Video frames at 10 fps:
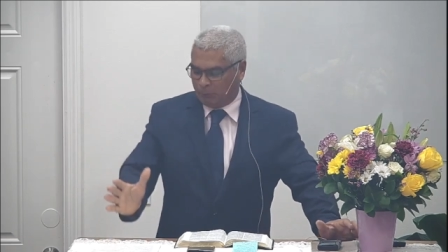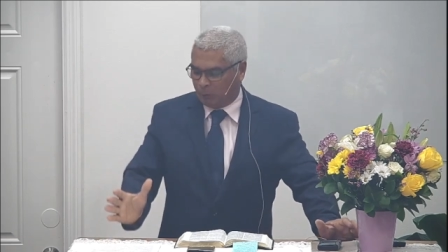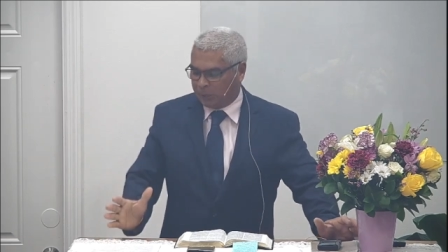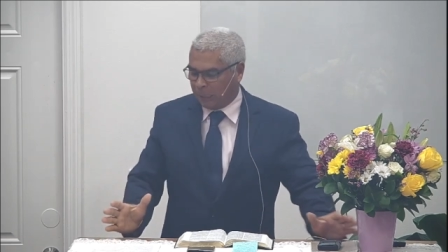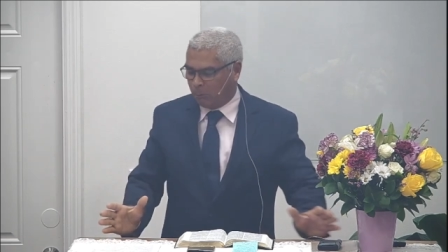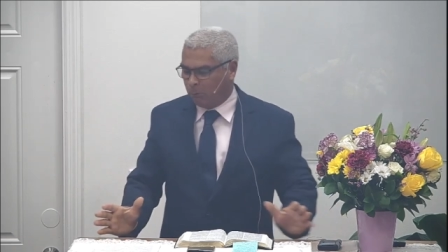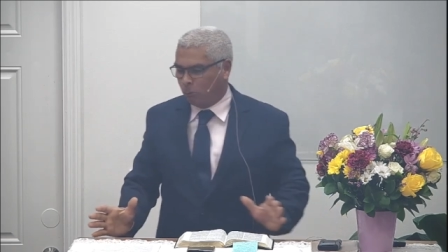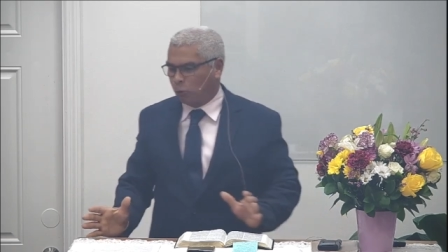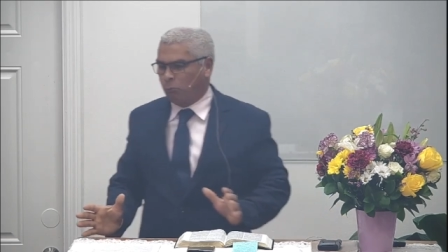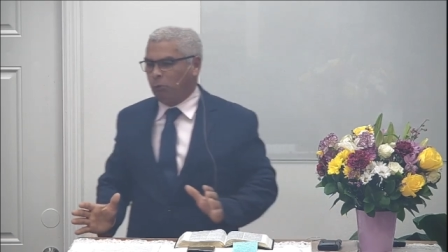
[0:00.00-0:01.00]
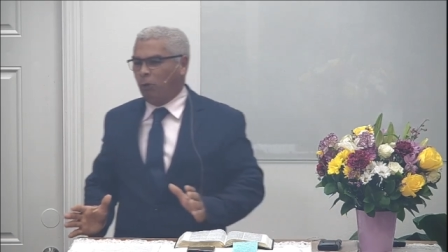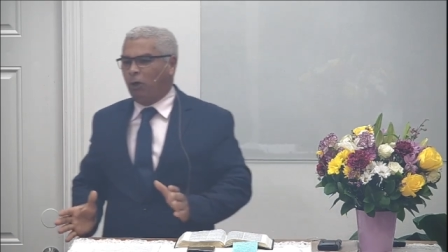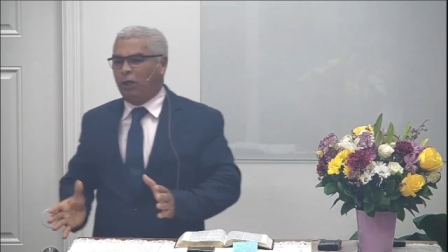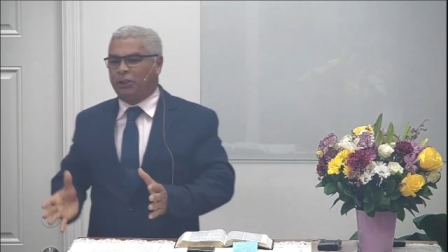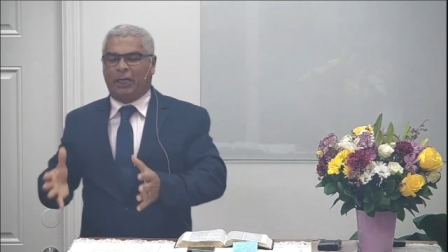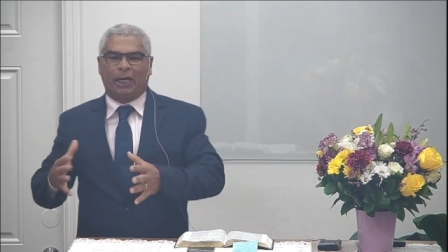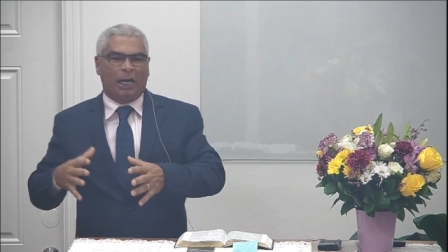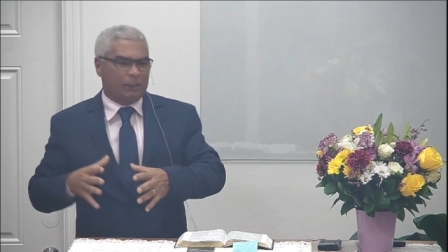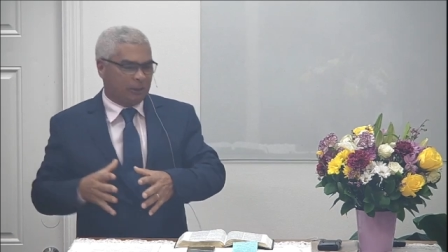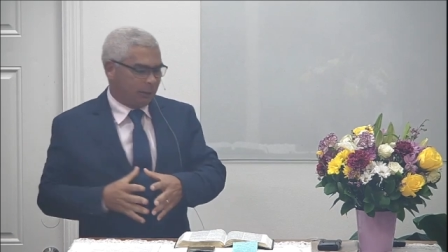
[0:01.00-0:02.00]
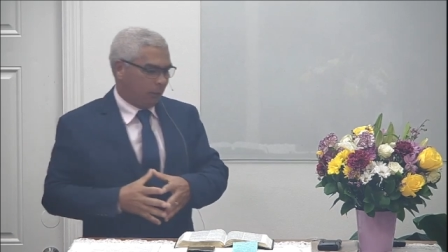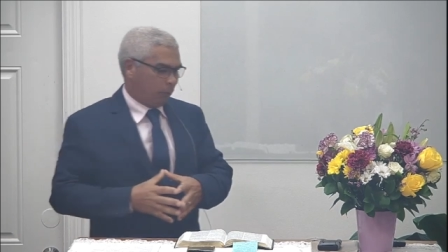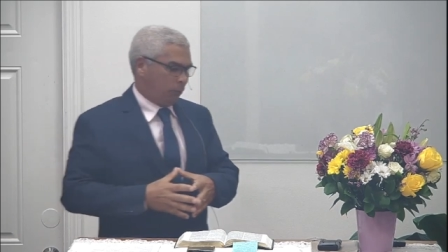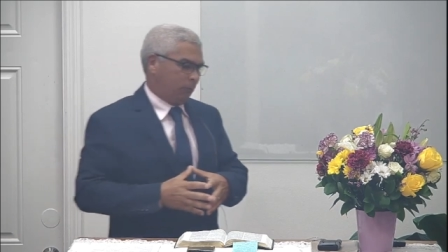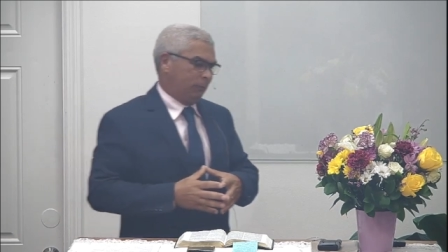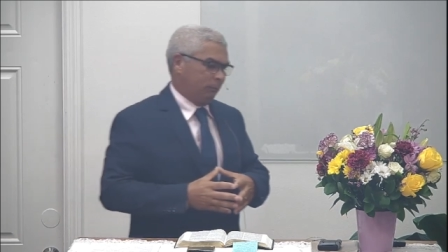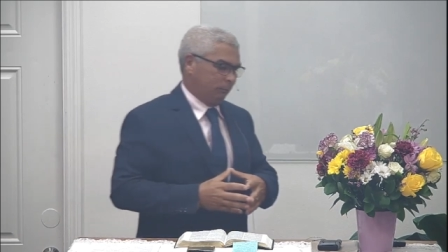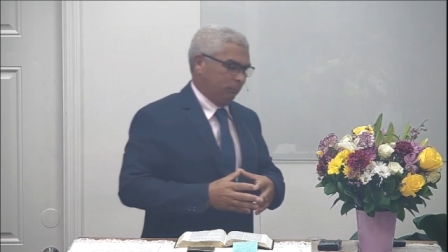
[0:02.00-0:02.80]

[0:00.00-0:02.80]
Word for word: So if, if you, my brother and sister,